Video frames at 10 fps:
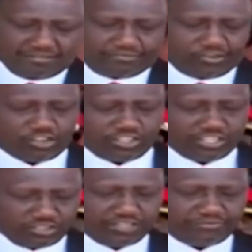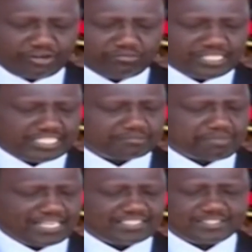for your uniform is
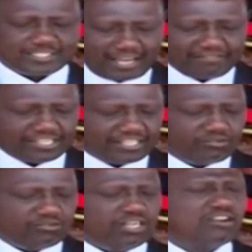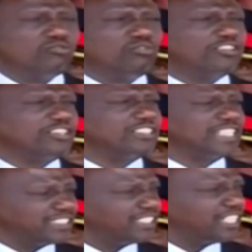by serving with
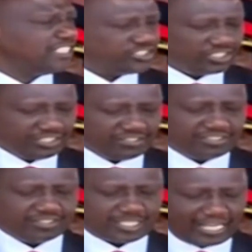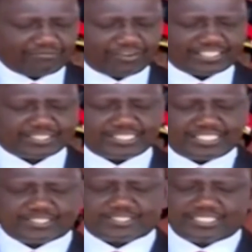dedication,
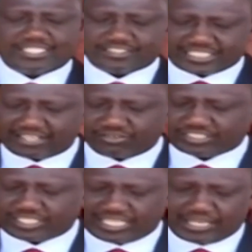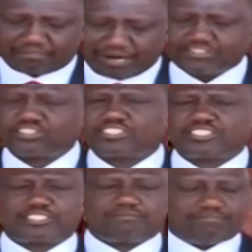selflessness, integrity, and
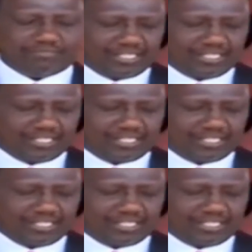patriotism